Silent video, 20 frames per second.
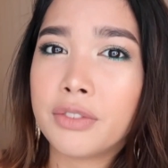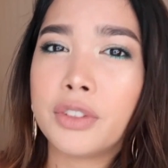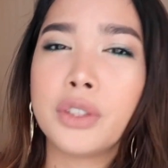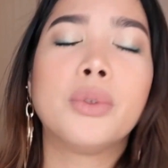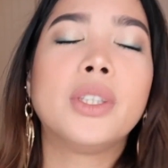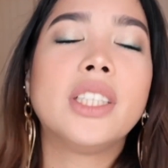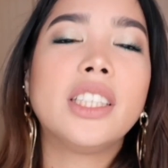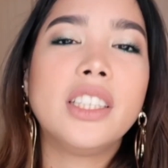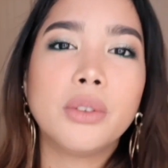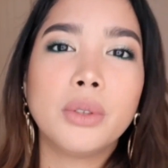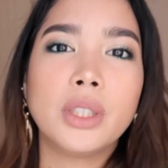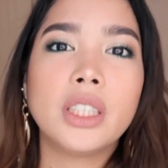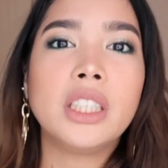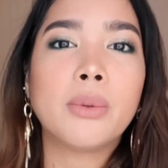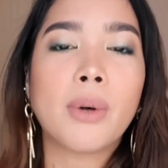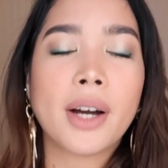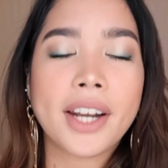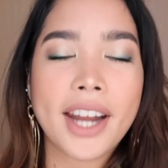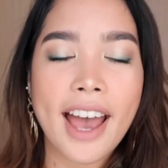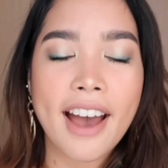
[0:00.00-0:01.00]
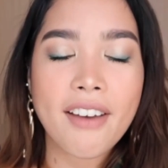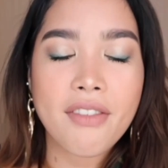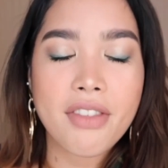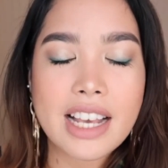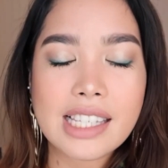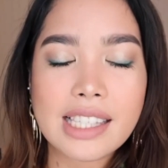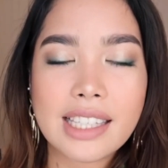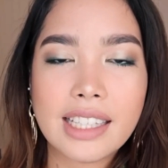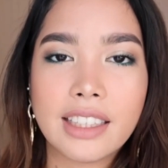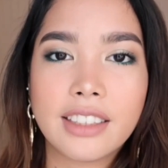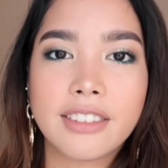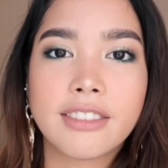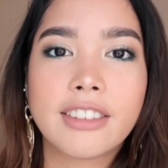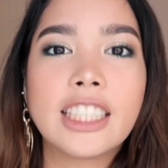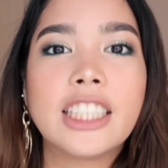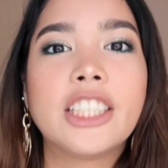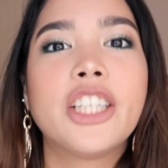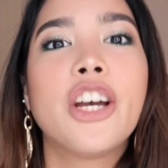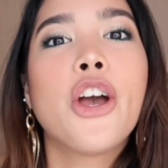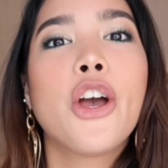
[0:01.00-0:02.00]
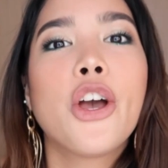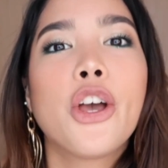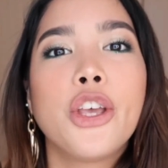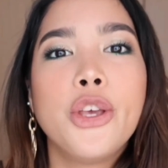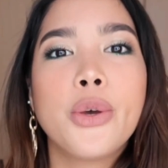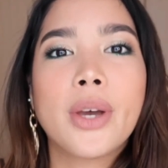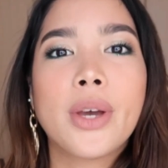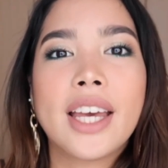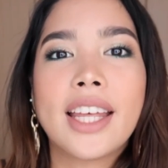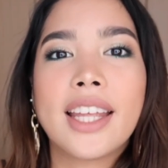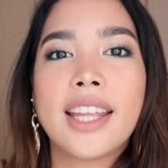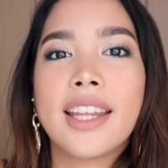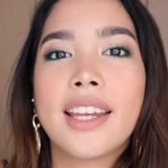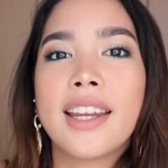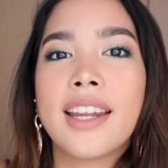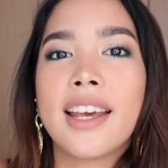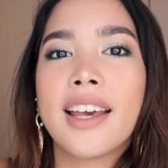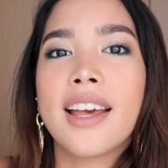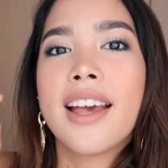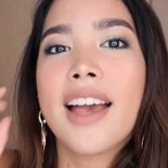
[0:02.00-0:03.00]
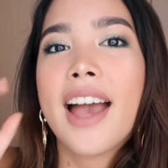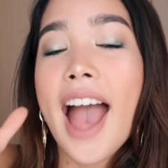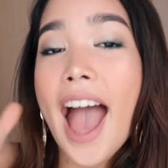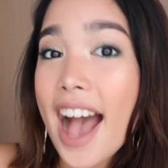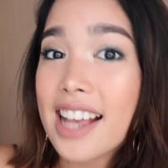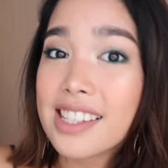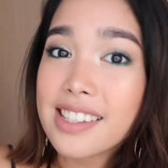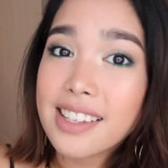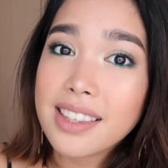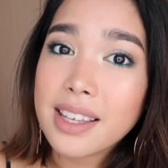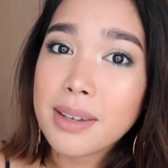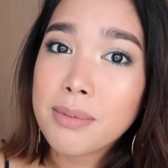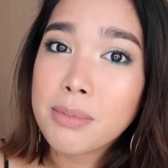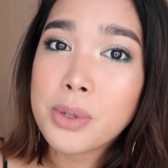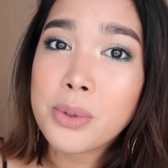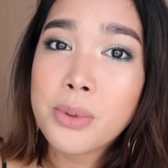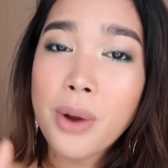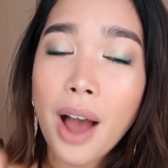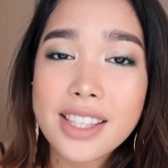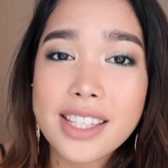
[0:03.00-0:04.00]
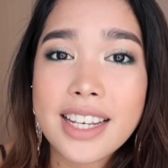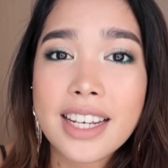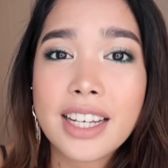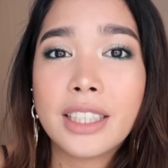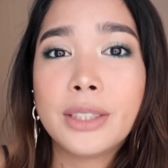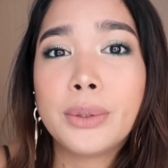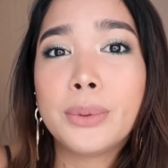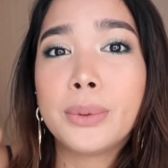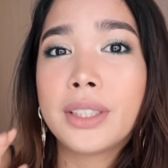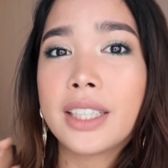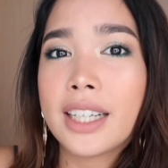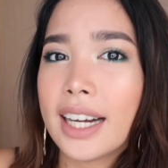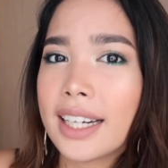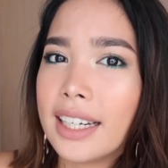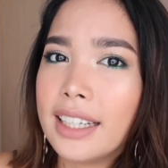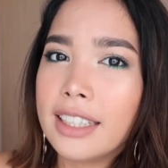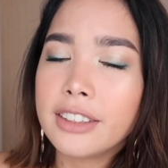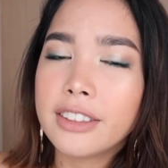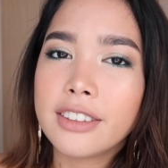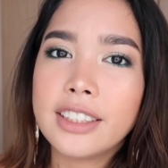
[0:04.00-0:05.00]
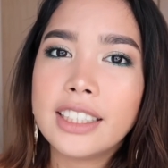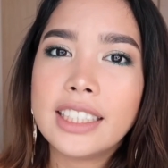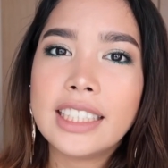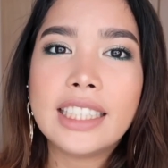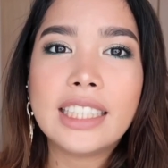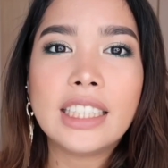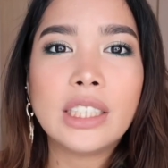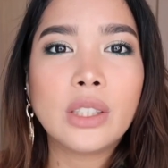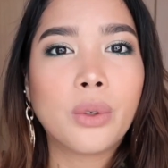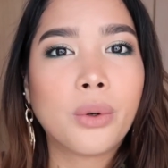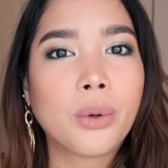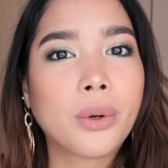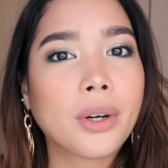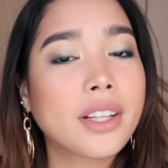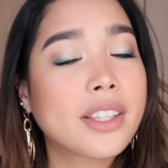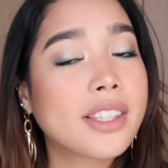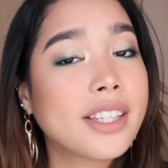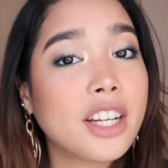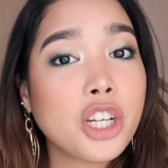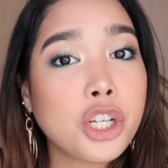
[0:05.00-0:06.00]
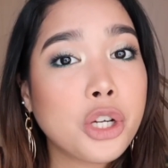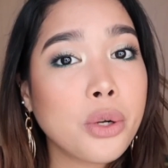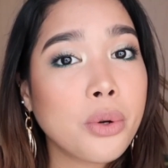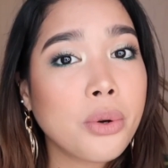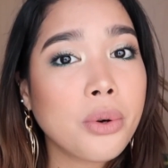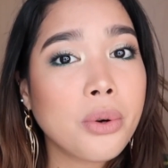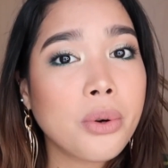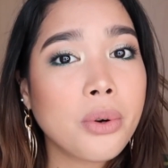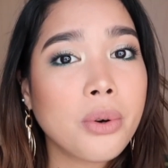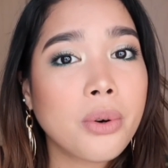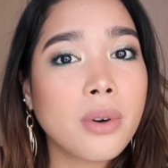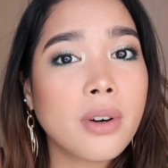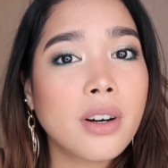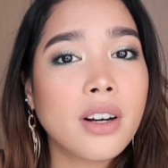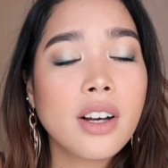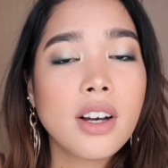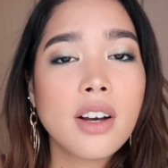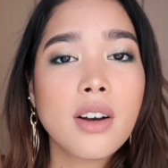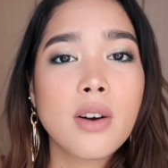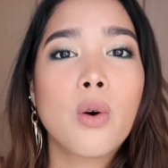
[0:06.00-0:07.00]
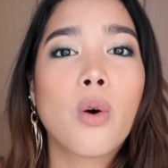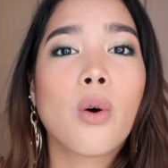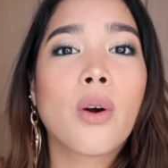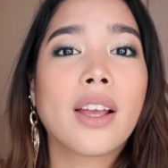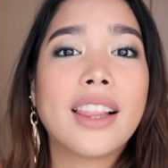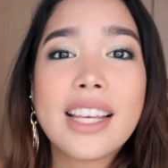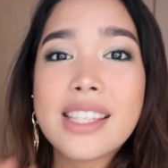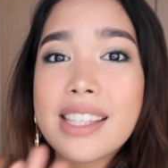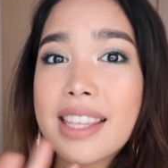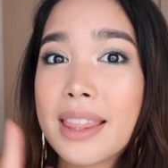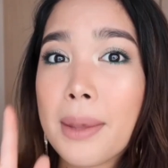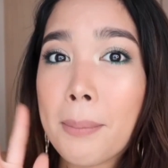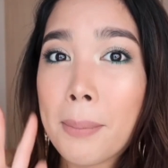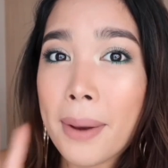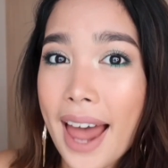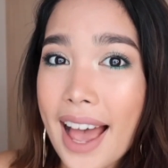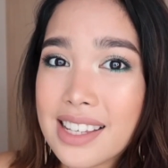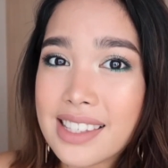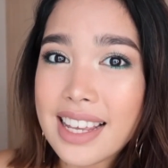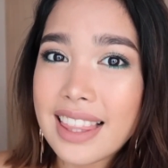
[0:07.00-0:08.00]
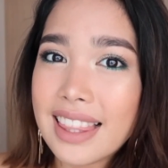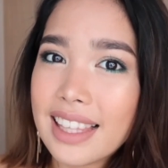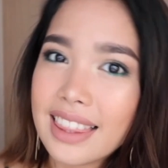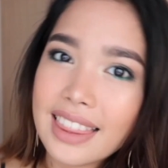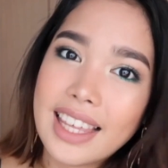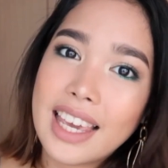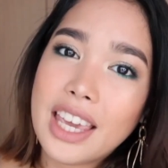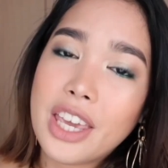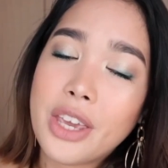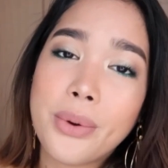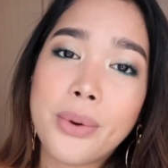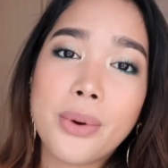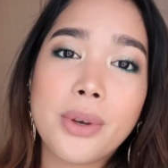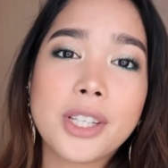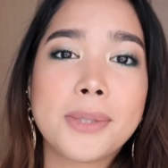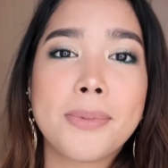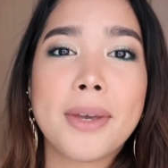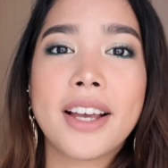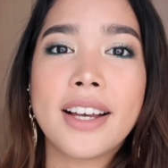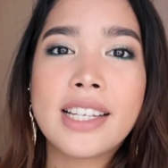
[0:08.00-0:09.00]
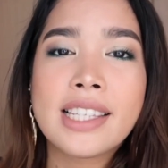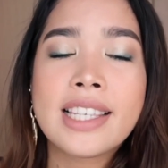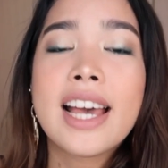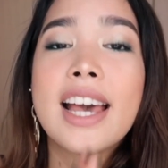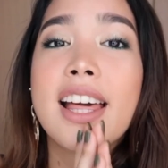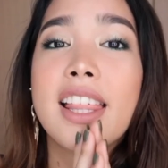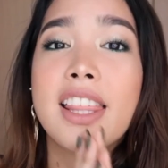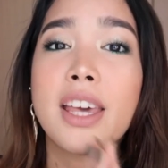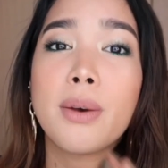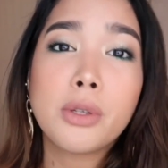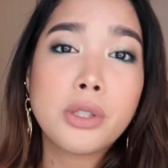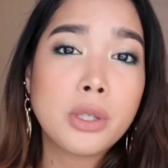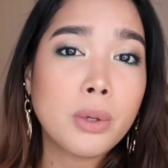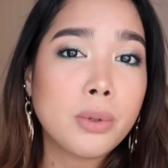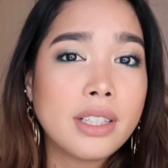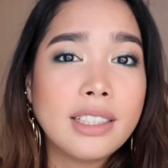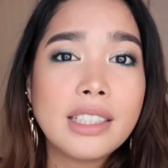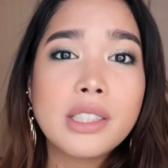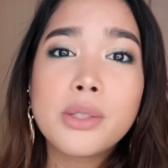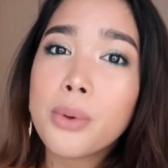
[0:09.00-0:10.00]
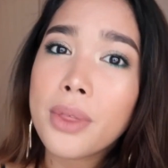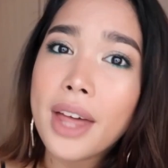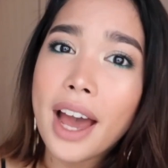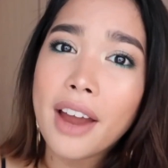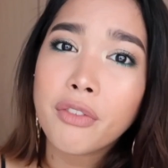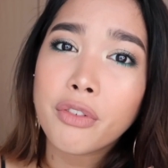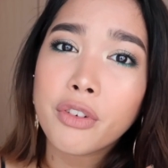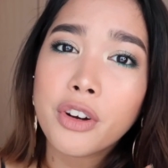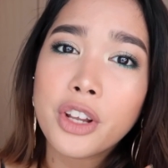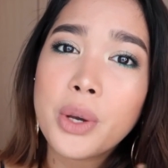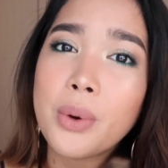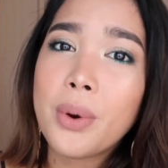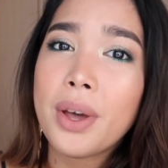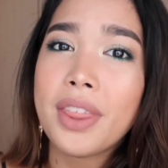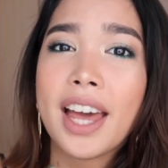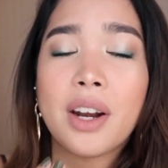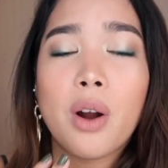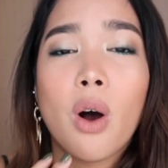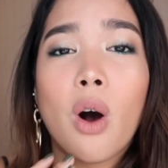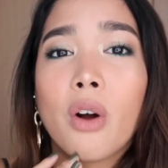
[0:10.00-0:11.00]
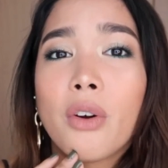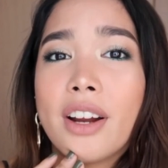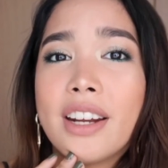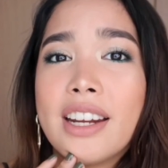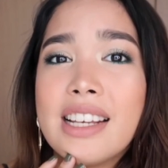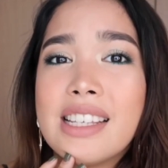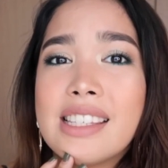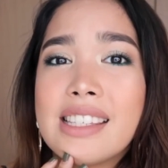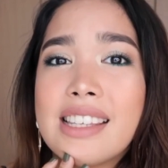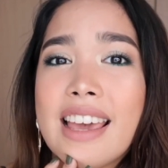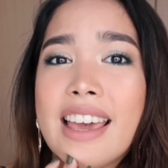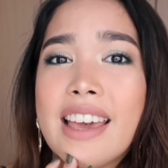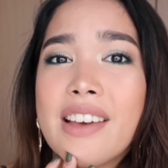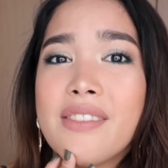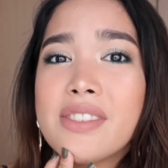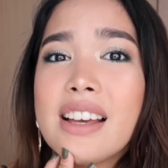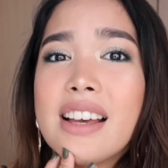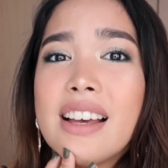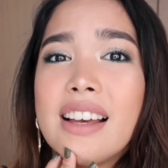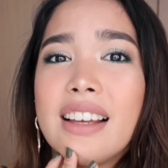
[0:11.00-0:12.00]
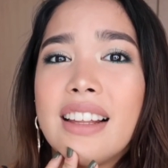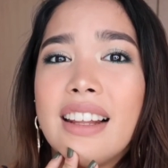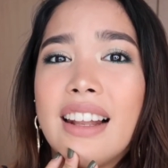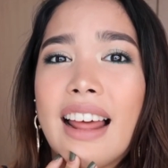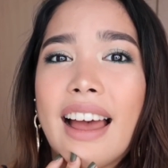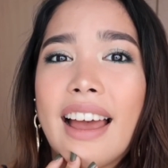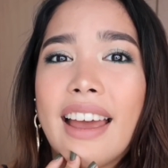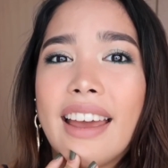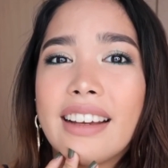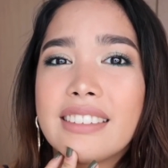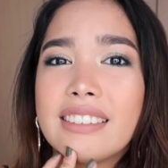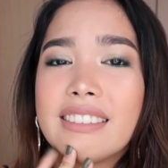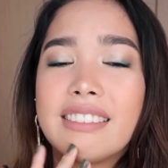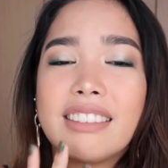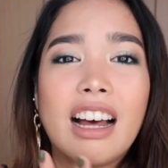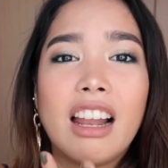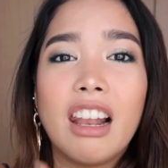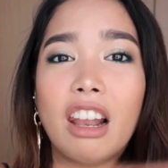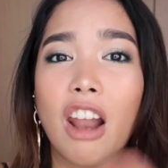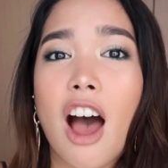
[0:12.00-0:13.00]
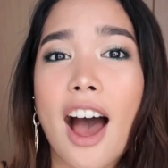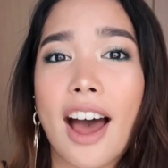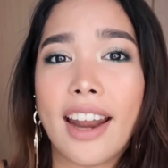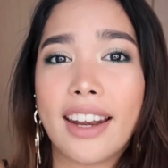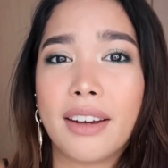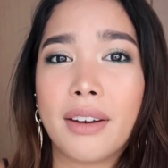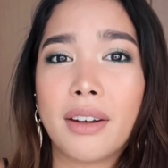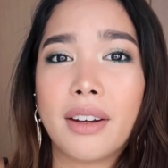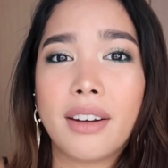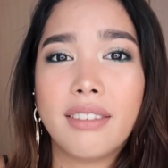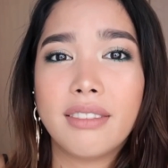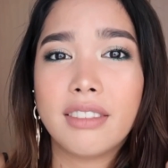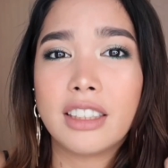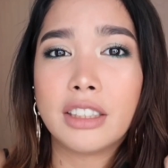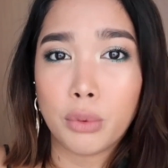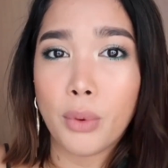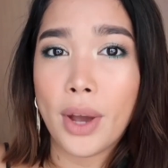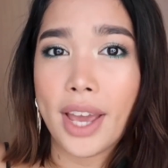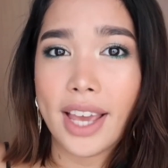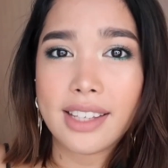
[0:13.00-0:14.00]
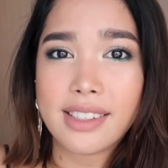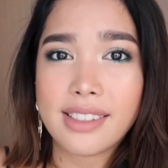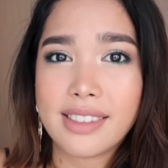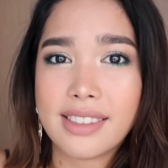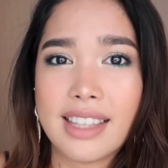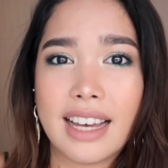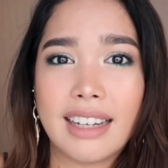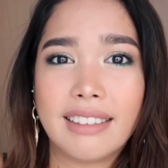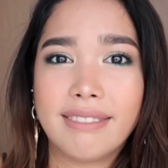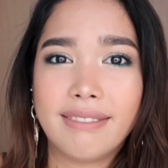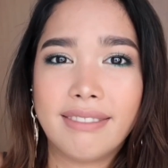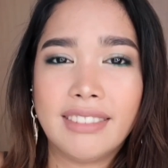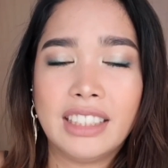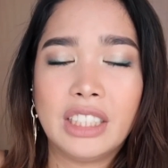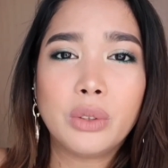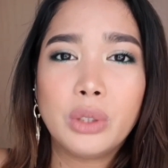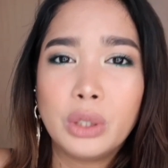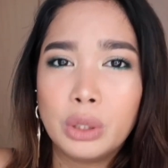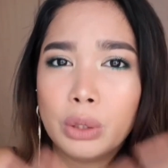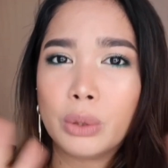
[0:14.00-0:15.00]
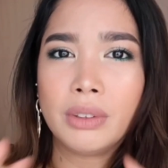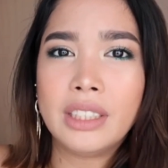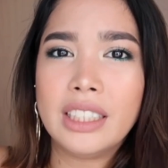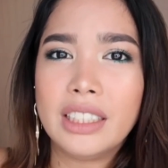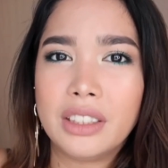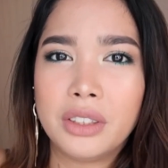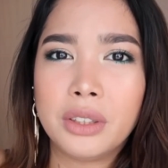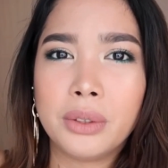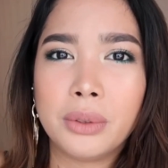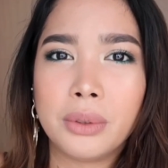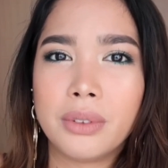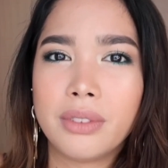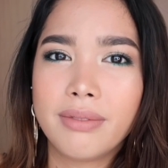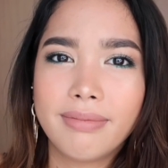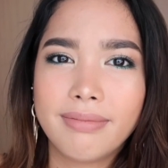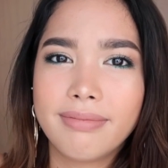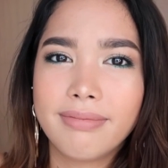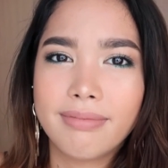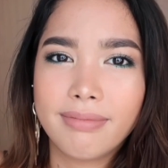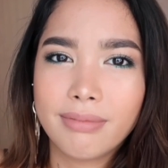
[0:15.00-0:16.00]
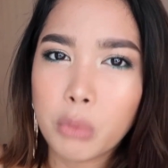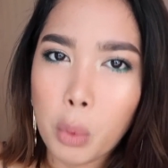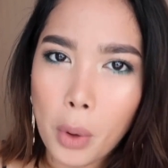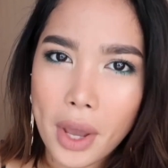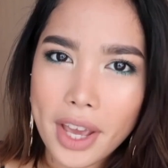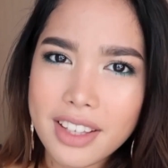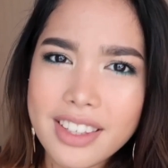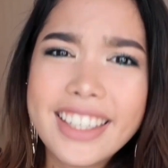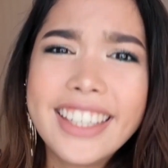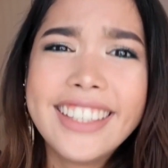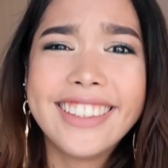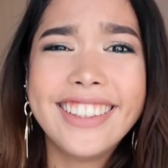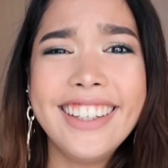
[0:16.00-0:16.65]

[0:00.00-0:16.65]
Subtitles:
if you really want to have things delivered, you can ask them to not include cutlery or tissue or lessen the plastic that they use because they will totally do that for you, and that already saves like a lot of waste that, you know, you don't need to waste.